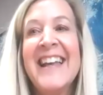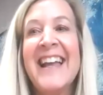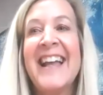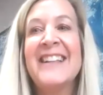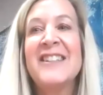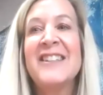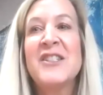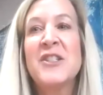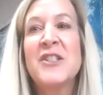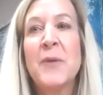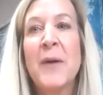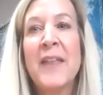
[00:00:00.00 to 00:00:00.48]

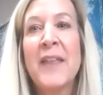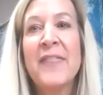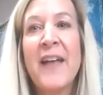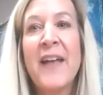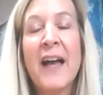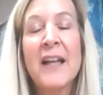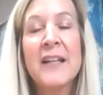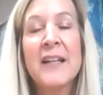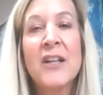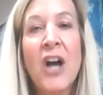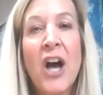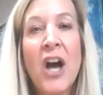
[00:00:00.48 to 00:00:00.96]
And so I
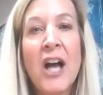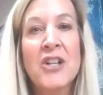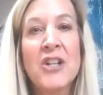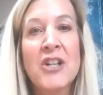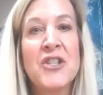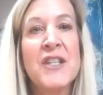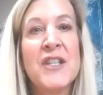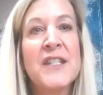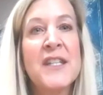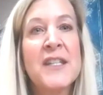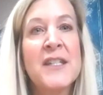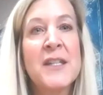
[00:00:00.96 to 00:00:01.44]
thought, gosh,
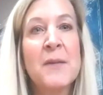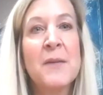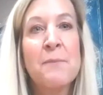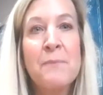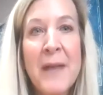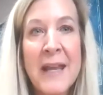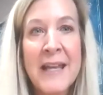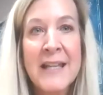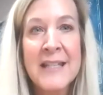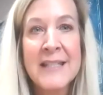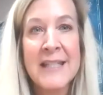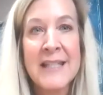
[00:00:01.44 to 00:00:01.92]
this is
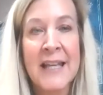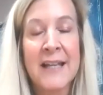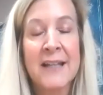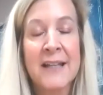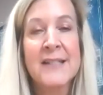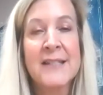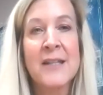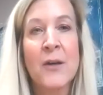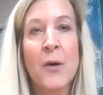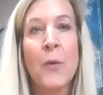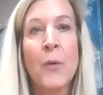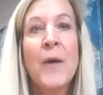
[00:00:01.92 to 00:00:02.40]
amazing.
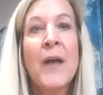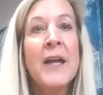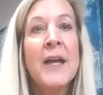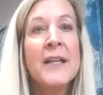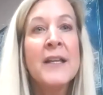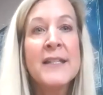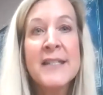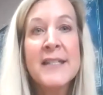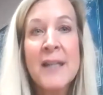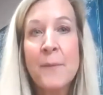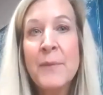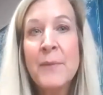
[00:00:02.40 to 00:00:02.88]
So
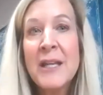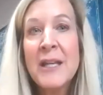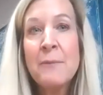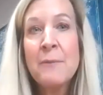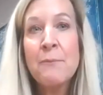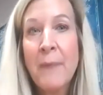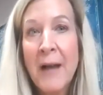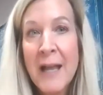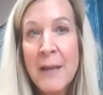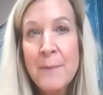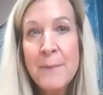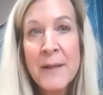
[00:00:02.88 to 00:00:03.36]
somebody
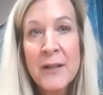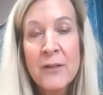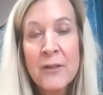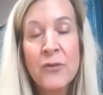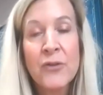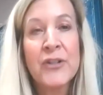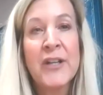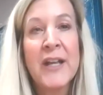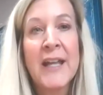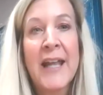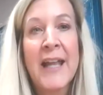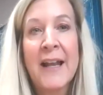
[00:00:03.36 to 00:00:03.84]
might be
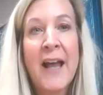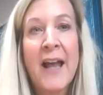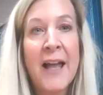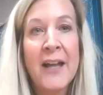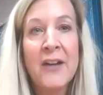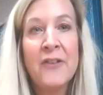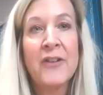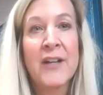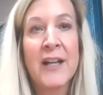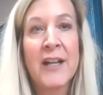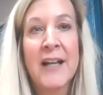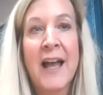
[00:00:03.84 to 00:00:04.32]
looking at
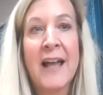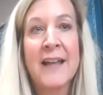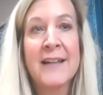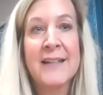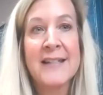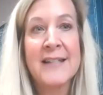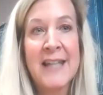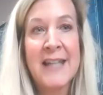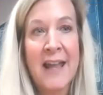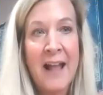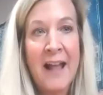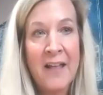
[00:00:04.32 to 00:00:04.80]
hiring an
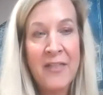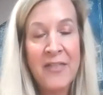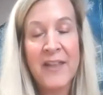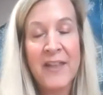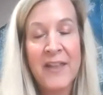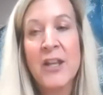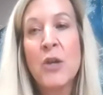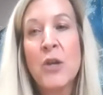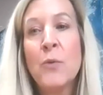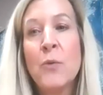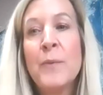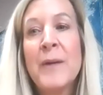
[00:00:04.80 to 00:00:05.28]
ISA. I
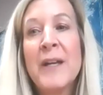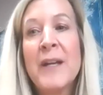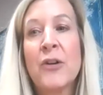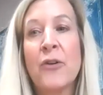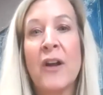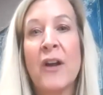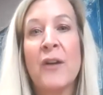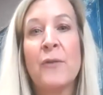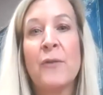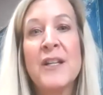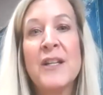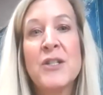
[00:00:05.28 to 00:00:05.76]
think you'll be a
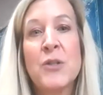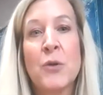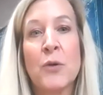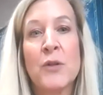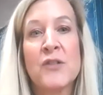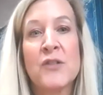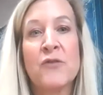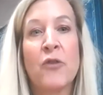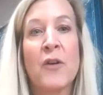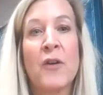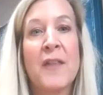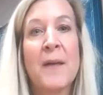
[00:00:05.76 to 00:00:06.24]
great
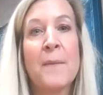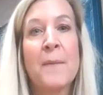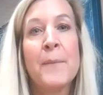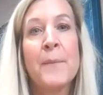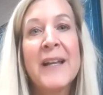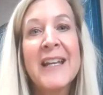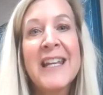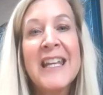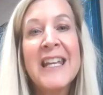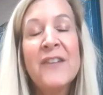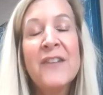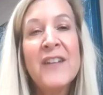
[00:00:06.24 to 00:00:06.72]
resource for them.
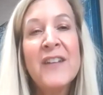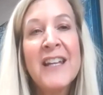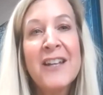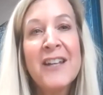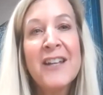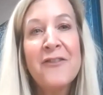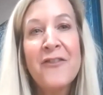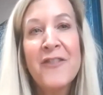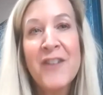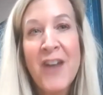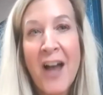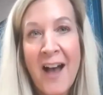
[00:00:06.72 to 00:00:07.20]
But even
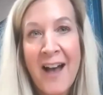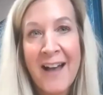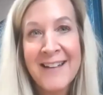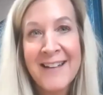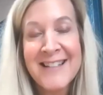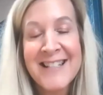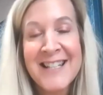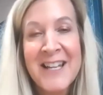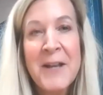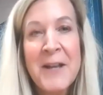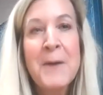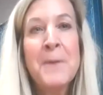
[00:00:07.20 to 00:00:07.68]
if
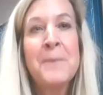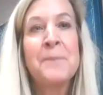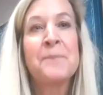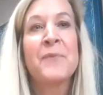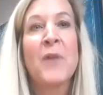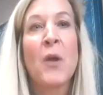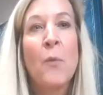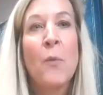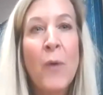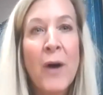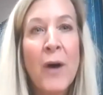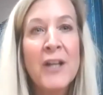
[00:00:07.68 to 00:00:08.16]
not,
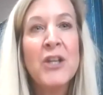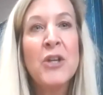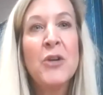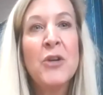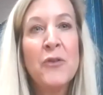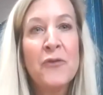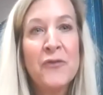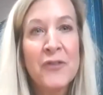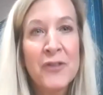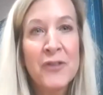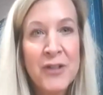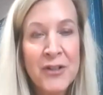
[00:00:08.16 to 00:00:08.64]
what
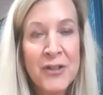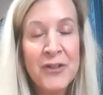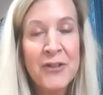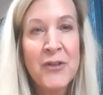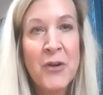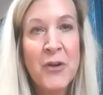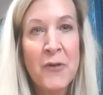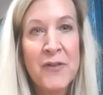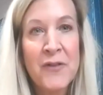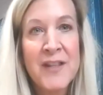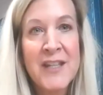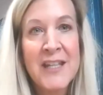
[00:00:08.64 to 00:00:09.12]
you've learned
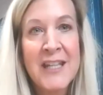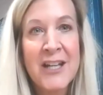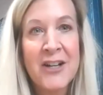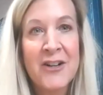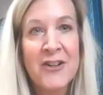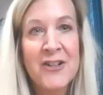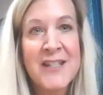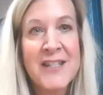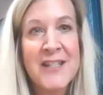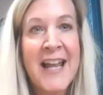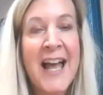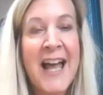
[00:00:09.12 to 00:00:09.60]
over the
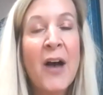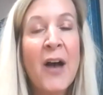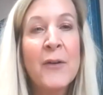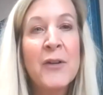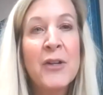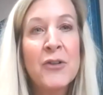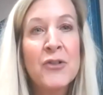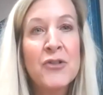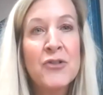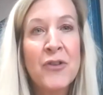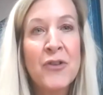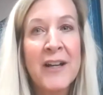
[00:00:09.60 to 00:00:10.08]
years and how
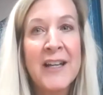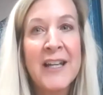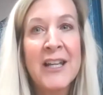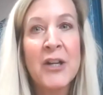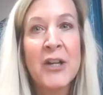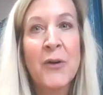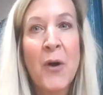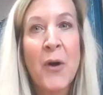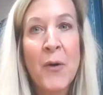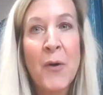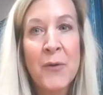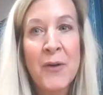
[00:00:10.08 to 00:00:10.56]
you're training
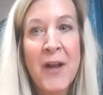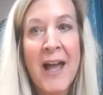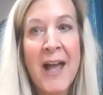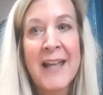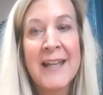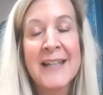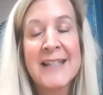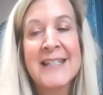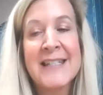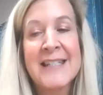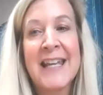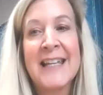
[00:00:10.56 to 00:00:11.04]
your own
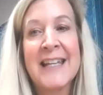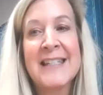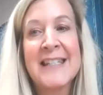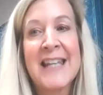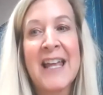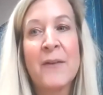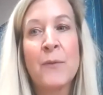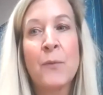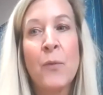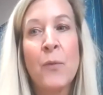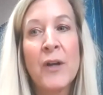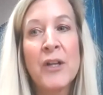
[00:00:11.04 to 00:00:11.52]
ISAs
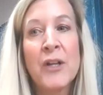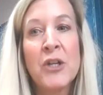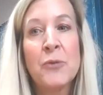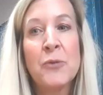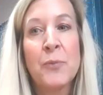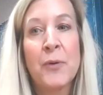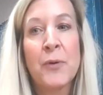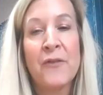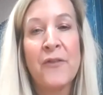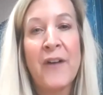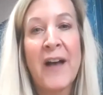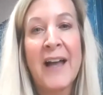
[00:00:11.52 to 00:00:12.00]
and what you
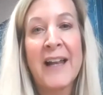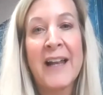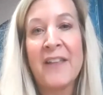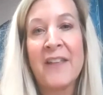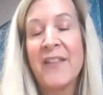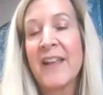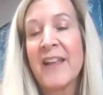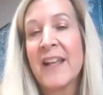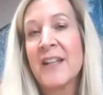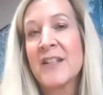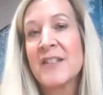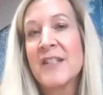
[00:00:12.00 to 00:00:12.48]
provide, I
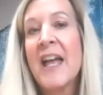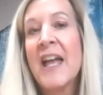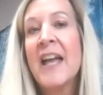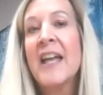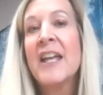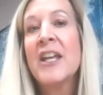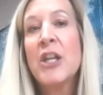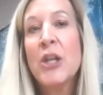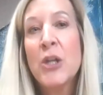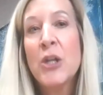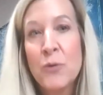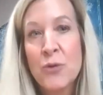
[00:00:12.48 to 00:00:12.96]
think, is
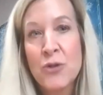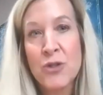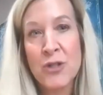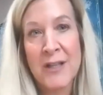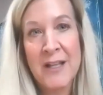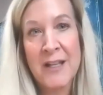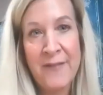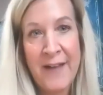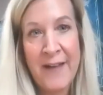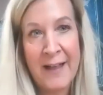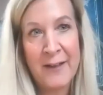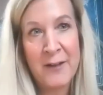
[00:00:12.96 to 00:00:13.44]

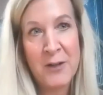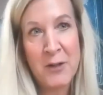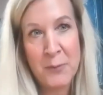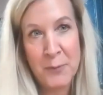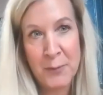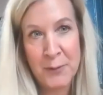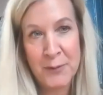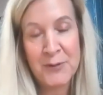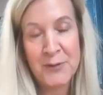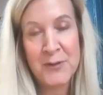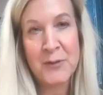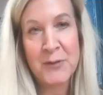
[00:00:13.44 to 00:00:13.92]
hugely
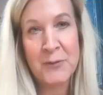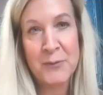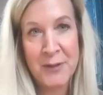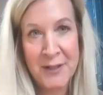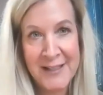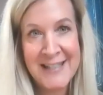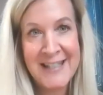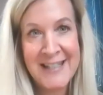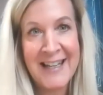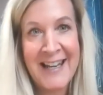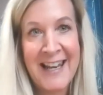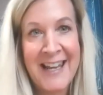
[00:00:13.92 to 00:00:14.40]
valuable to
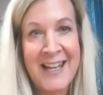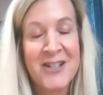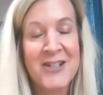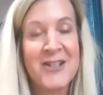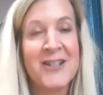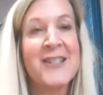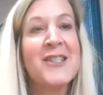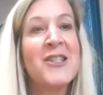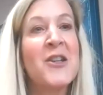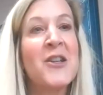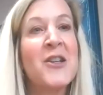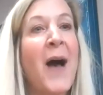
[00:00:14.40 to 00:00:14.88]
real estate
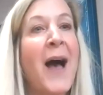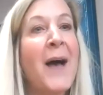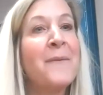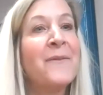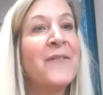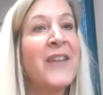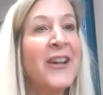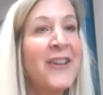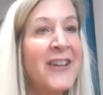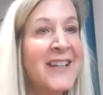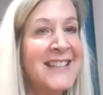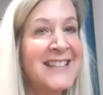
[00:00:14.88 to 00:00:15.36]
agents. So
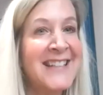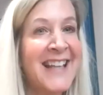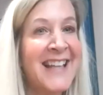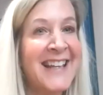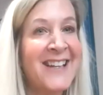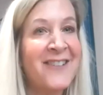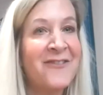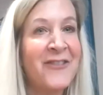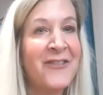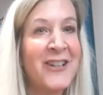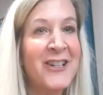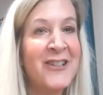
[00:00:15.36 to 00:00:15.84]
I'm very
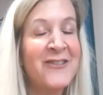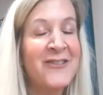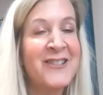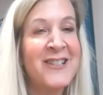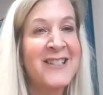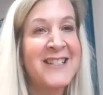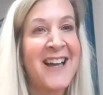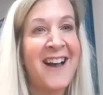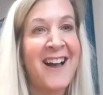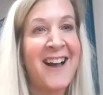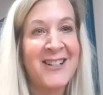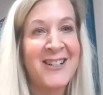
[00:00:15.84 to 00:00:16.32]
excited for
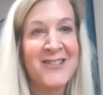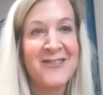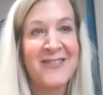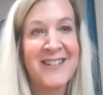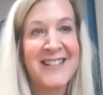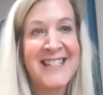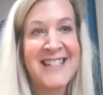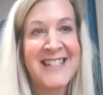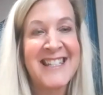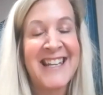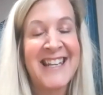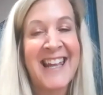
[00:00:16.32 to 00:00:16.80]
you to talk
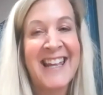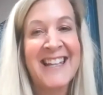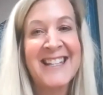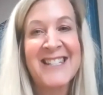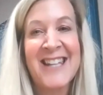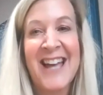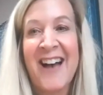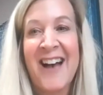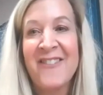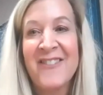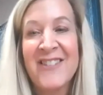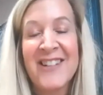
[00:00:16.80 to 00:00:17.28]
to us
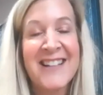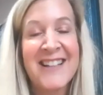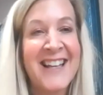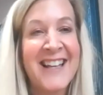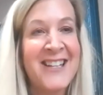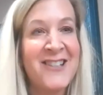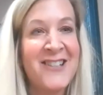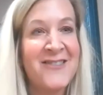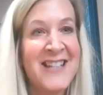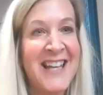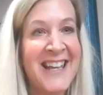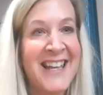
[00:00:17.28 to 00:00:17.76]
today. So I'm going
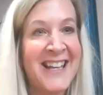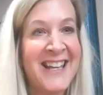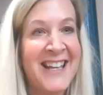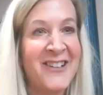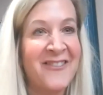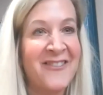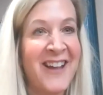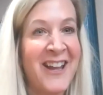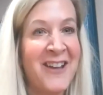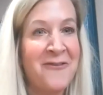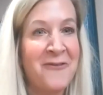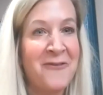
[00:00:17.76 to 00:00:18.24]
to let you
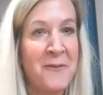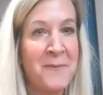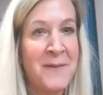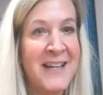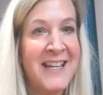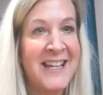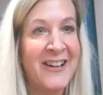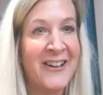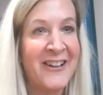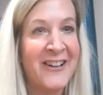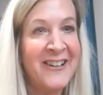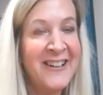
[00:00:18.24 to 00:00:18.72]
take it away
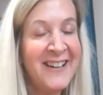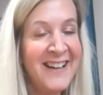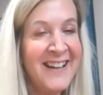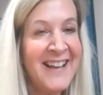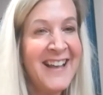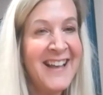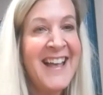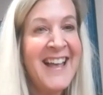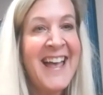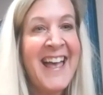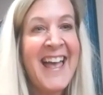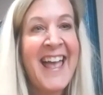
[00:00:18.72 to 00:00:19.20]
from
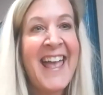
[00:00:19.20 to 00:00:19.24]
here.